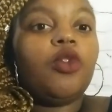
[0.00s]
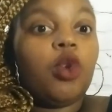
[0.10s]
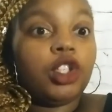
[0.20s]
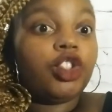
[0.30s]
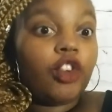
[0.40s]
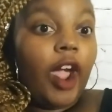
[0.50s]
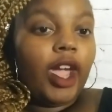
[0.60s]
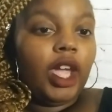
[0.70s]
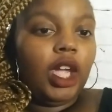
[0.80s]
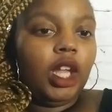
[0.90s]
of course,
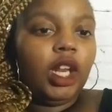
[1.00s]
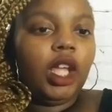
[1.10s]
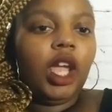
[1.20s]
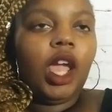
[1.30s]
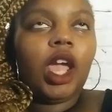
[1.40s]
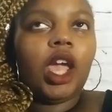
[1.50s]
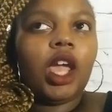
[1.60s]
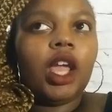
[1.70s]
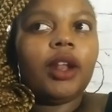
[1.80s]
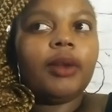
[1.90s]
trying
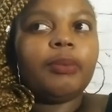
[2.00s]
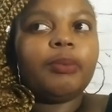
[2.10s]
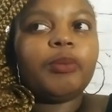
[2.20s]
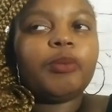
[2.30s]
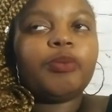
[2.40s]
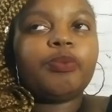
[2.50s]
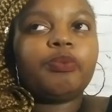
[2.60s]
and